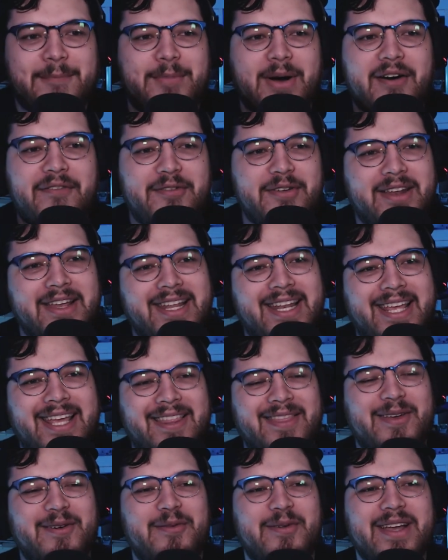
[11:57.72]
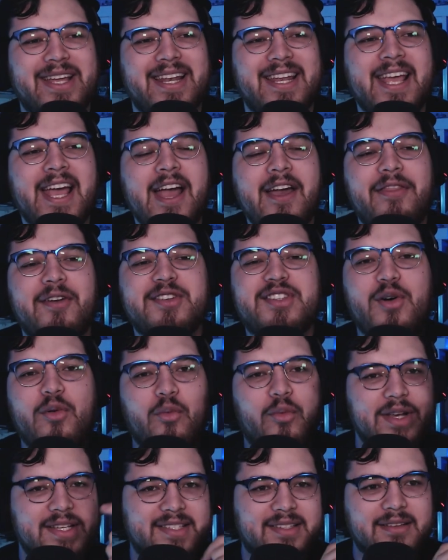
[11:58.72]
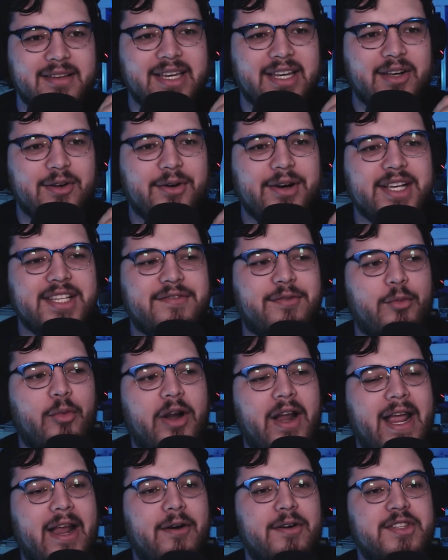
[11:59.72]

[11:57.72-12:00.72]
being buffeted in the wind. There's a whistling noise from where